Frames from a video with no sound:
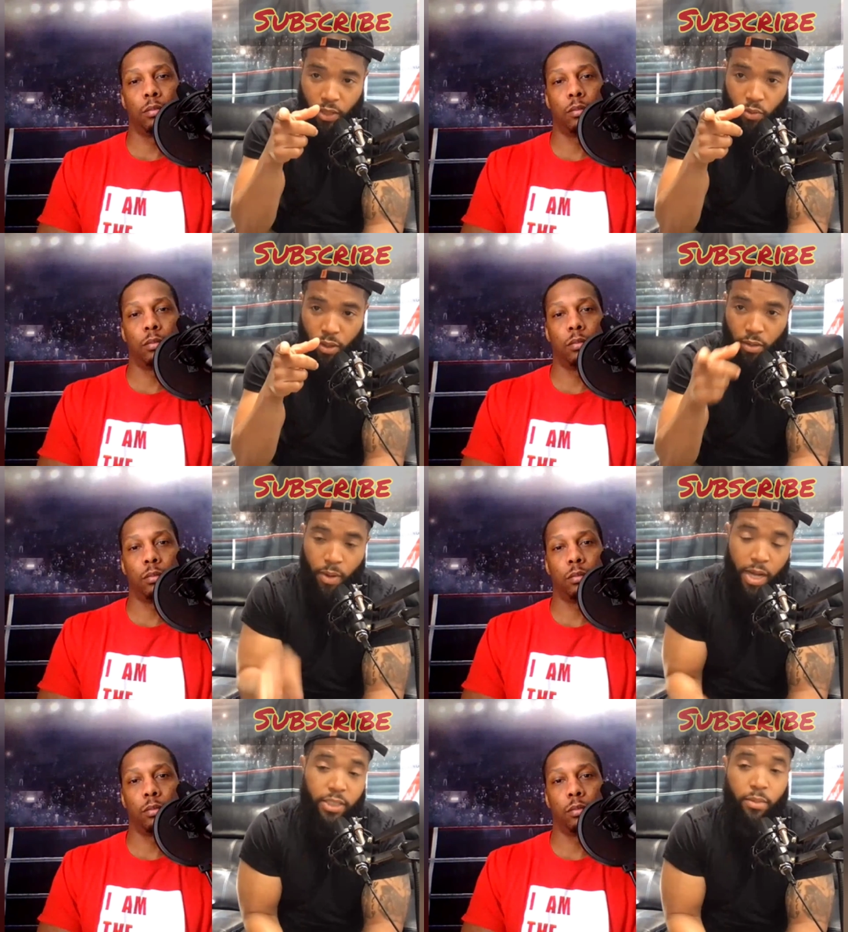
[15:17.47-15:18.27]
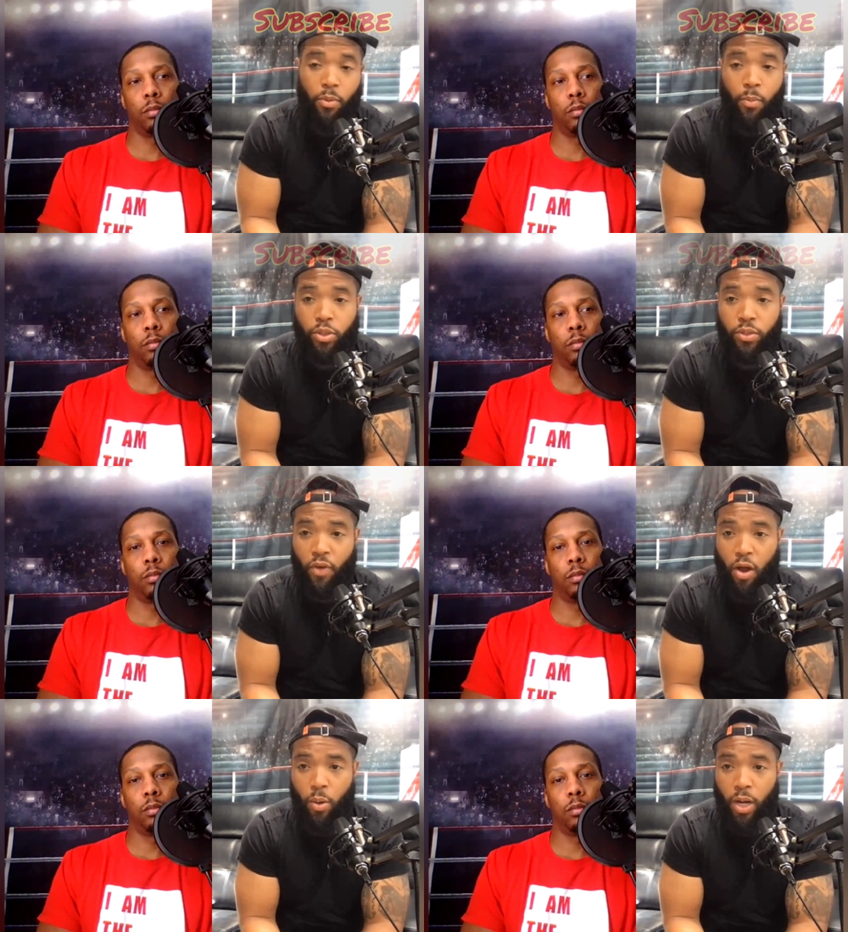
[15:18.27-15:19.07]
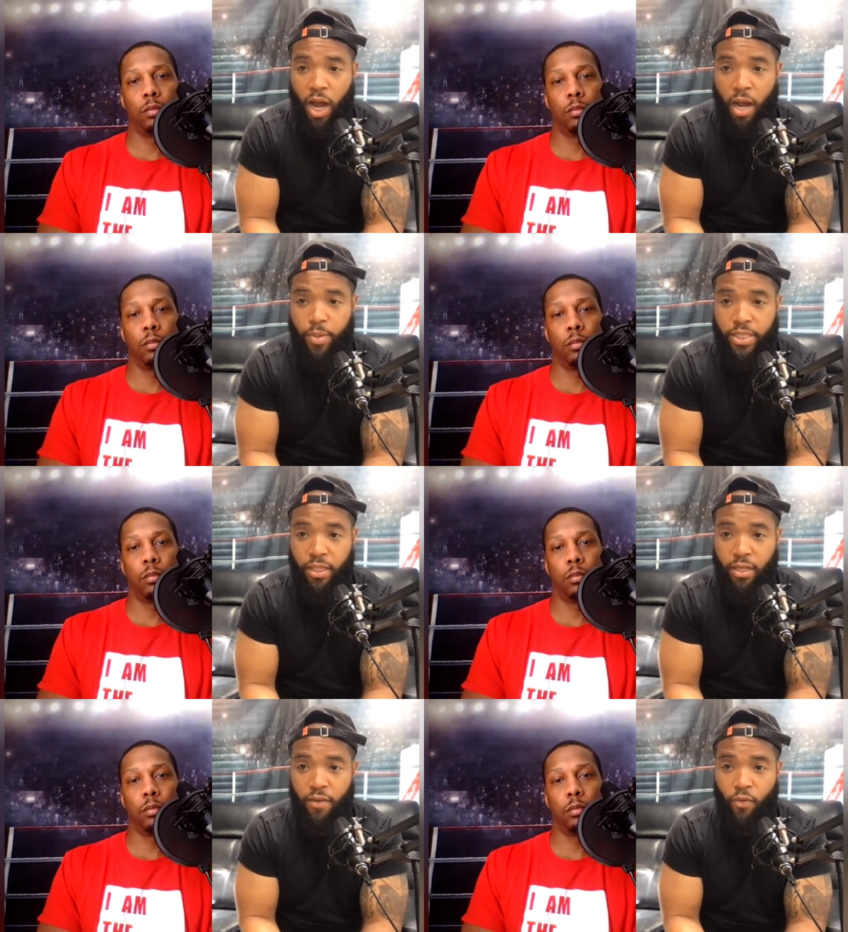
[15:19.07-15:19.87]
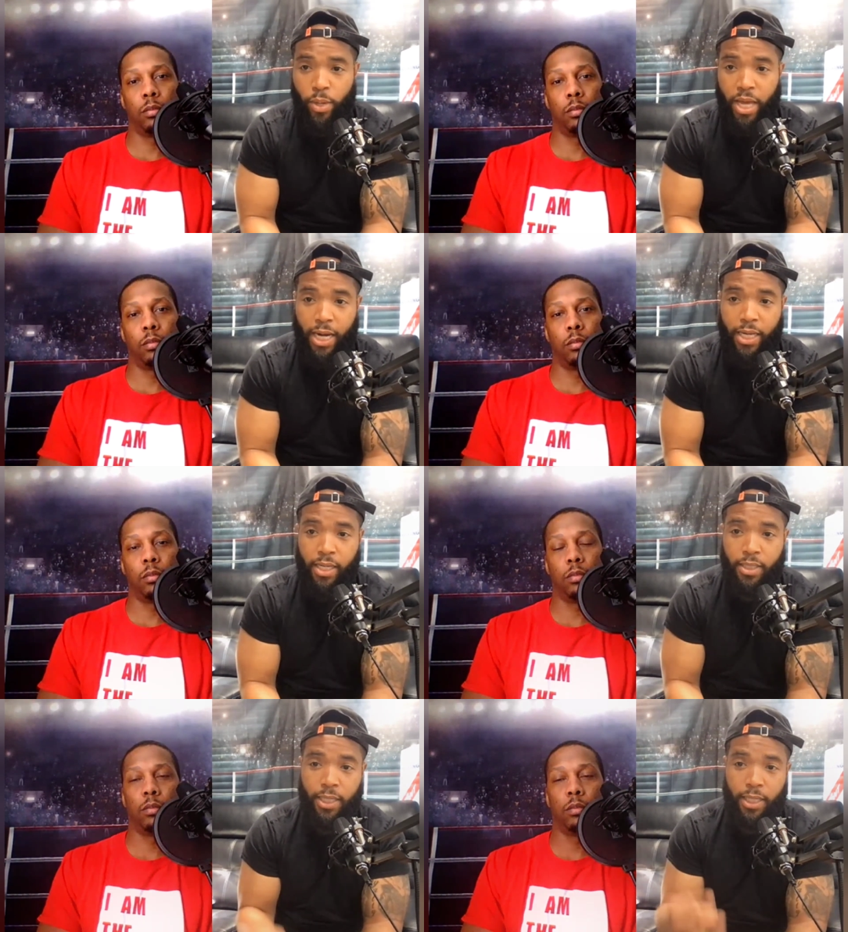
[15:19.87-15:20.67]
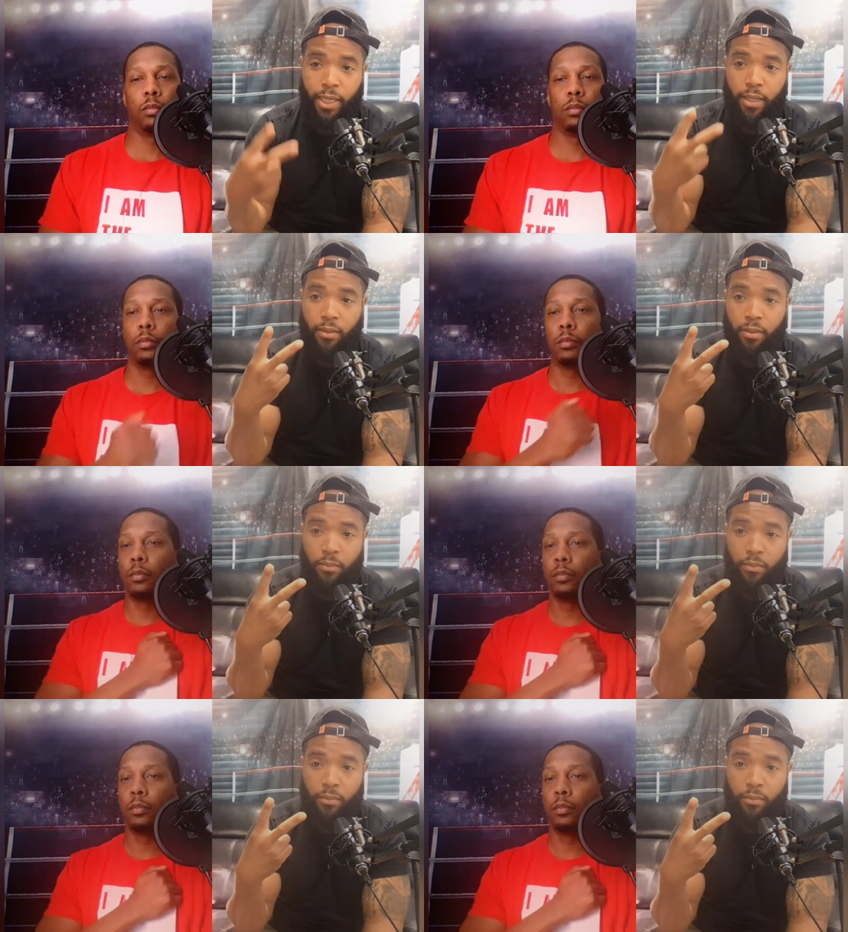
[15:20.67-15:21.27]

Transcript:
Speaker 1: and you love boxing. But most of all, God, peace and love, and we out of here. Take care